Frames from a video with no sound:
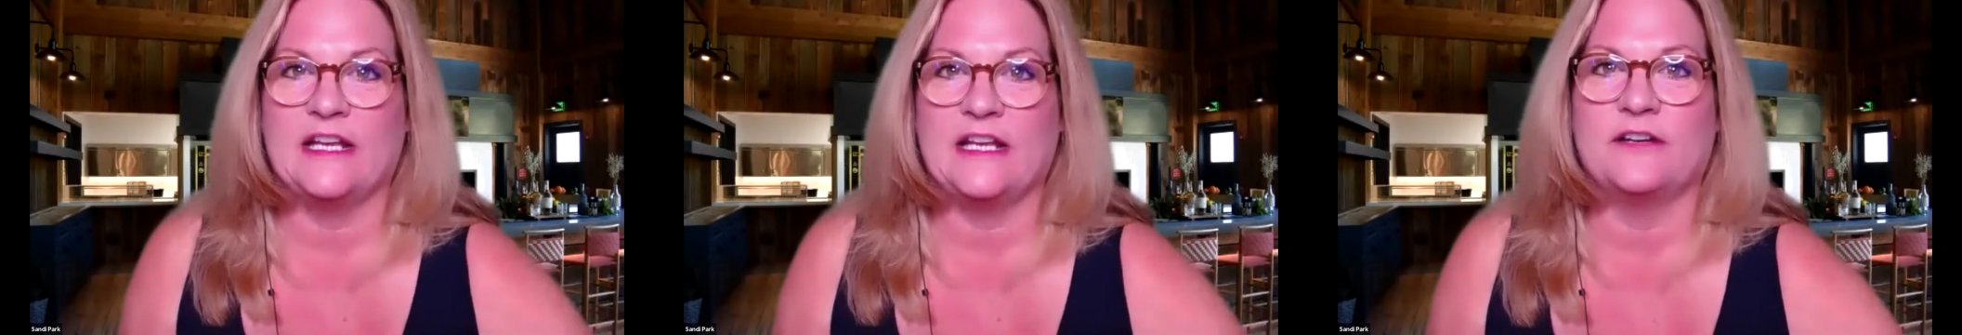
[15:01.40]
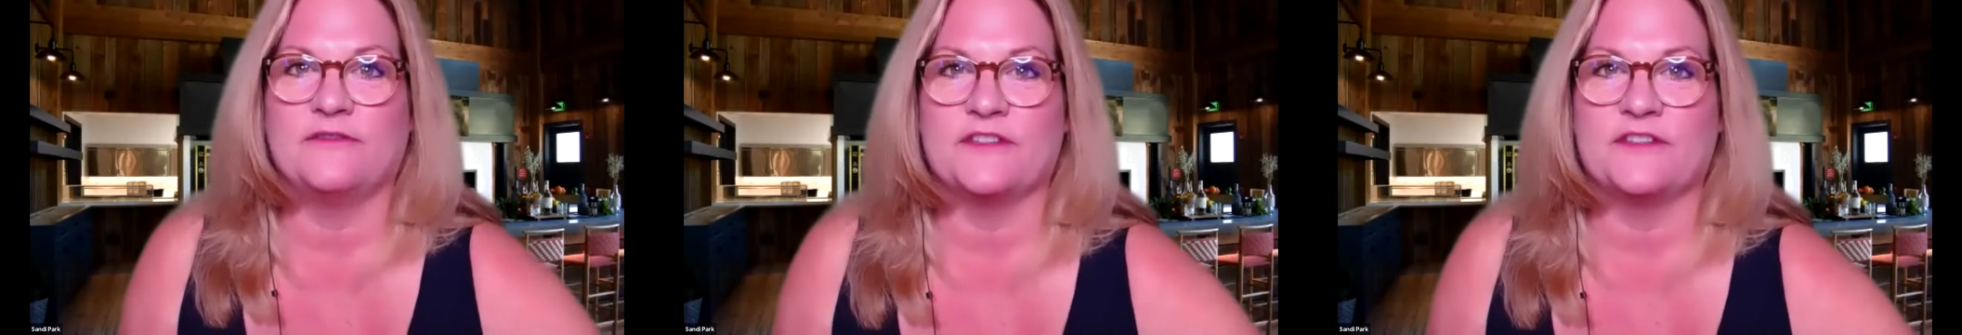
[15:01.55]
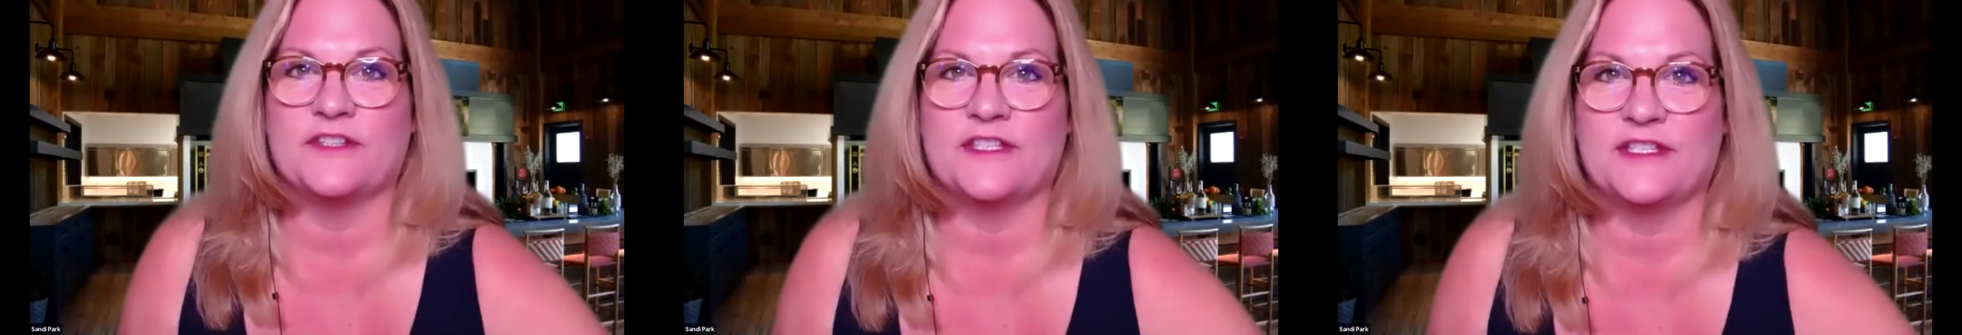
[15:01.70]

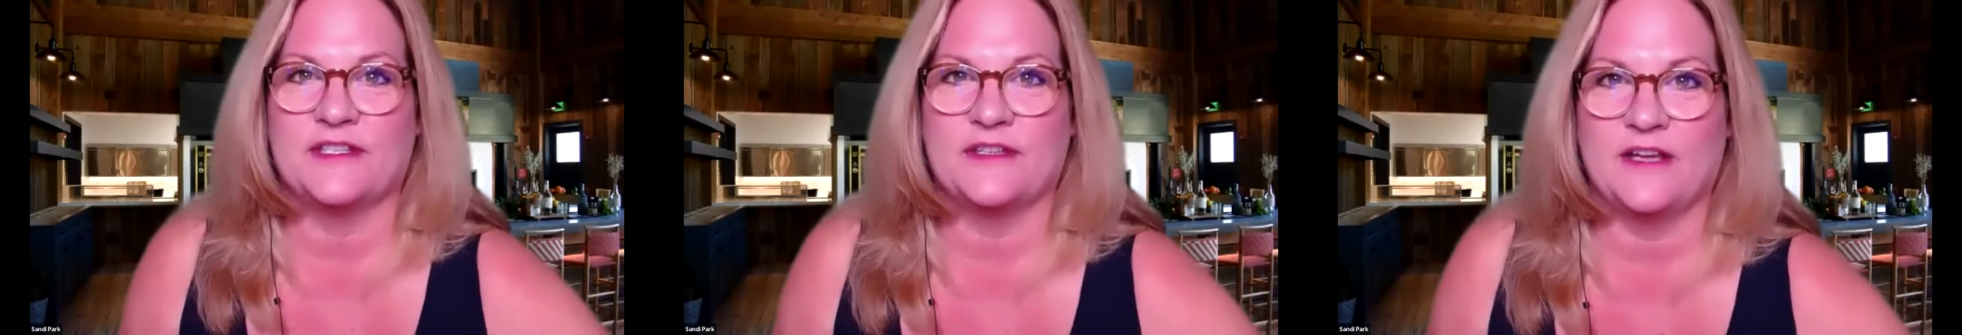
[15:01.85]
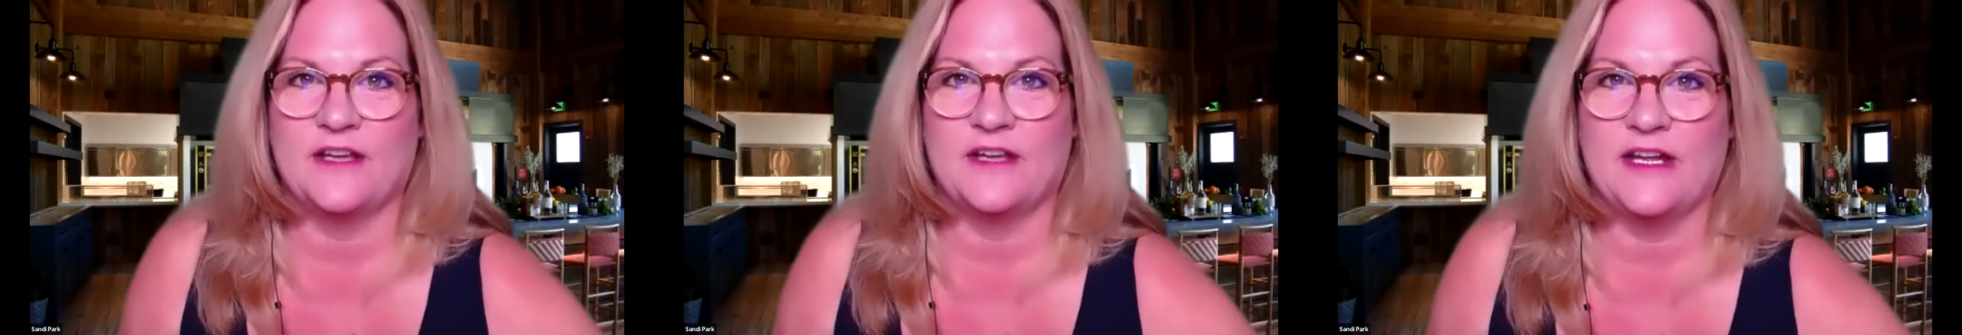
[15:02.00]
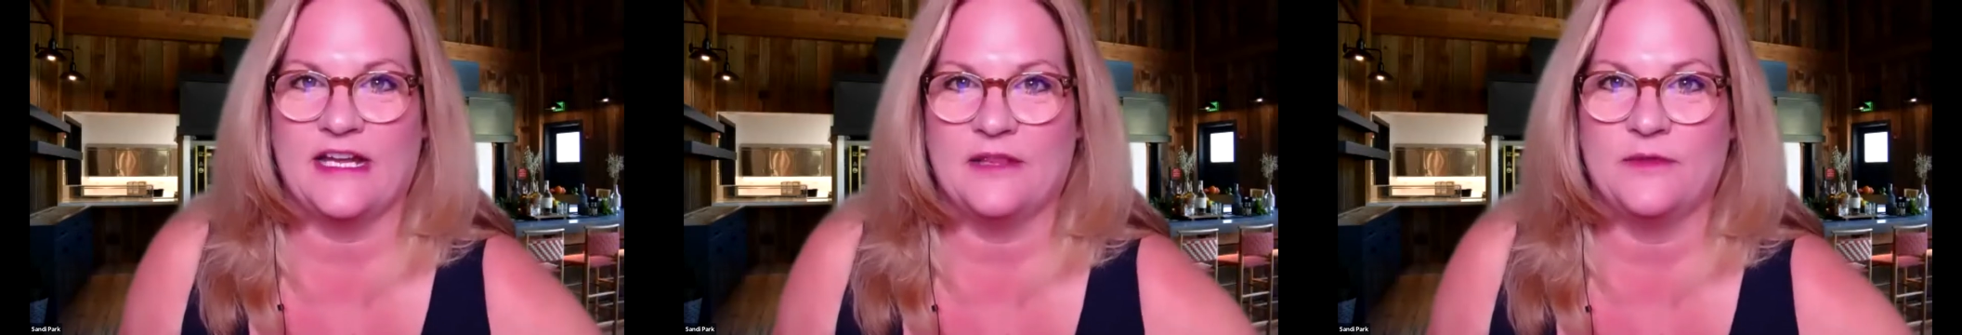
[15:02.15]
of this,
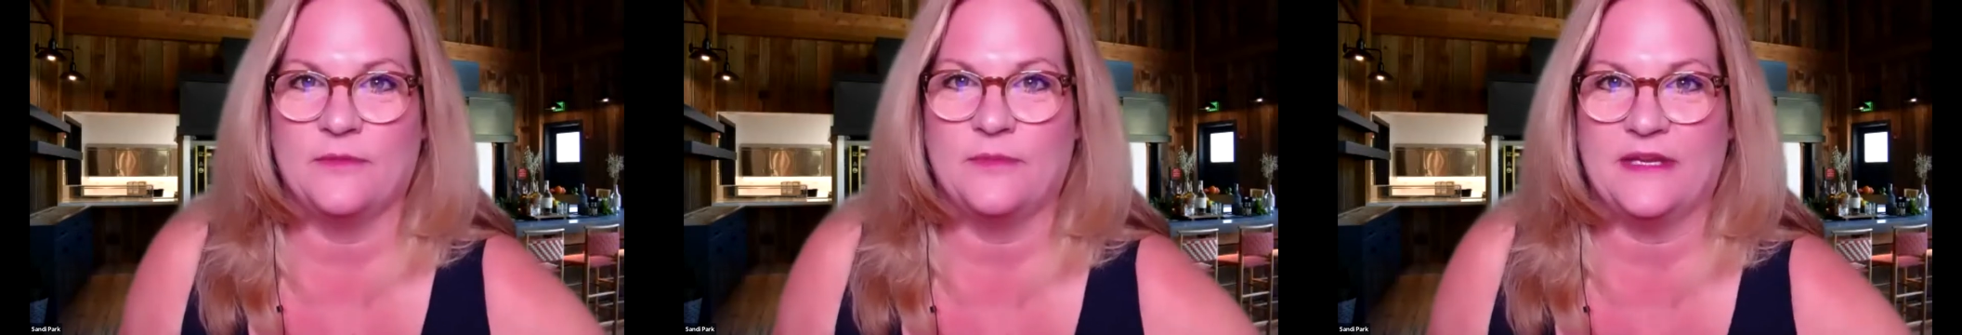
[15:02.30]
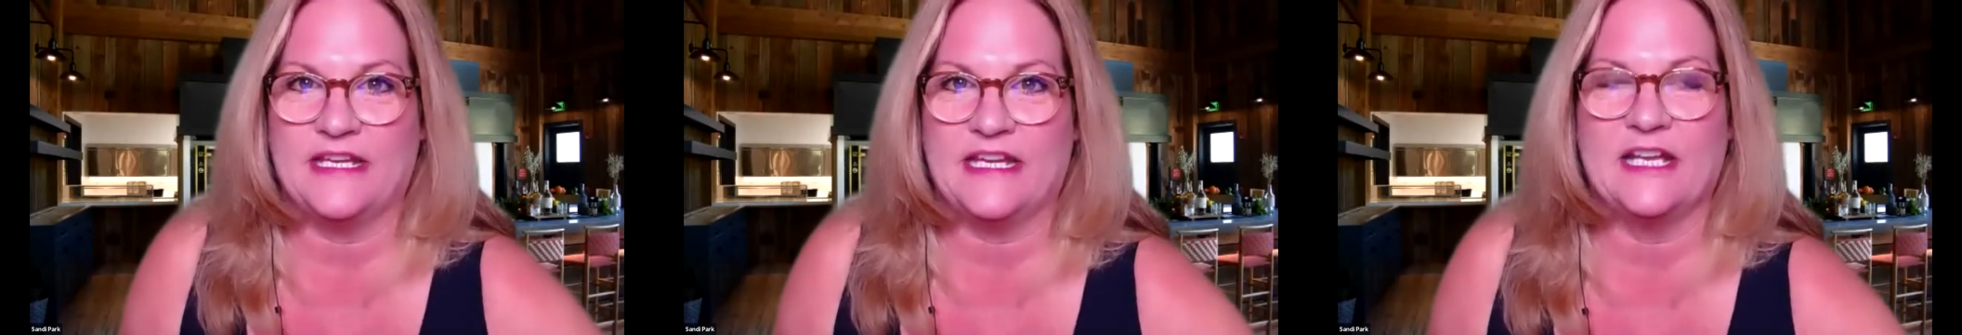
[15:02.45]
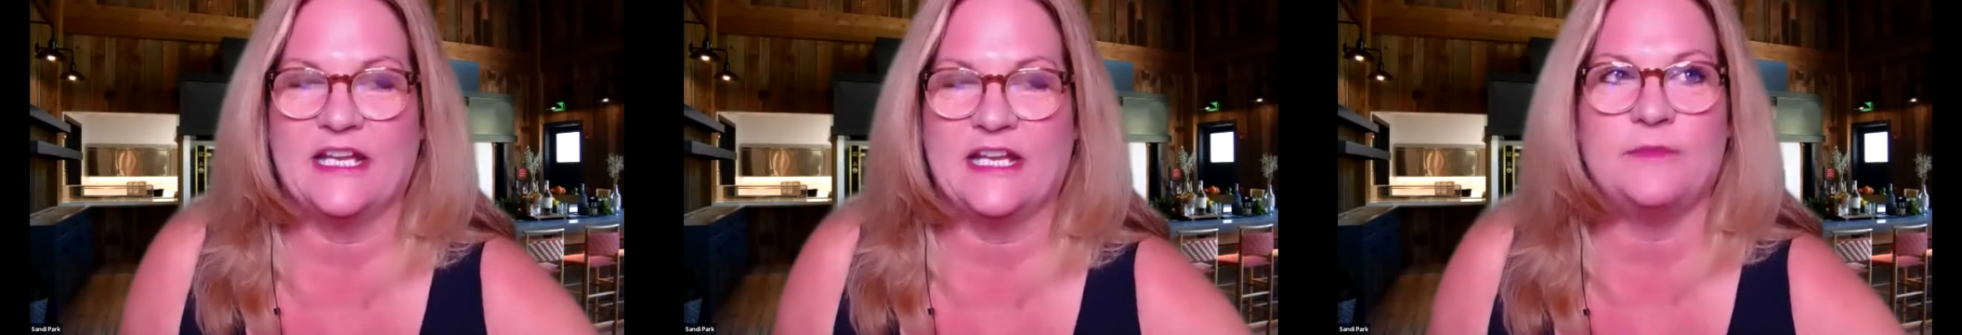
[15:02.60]
in the beginning,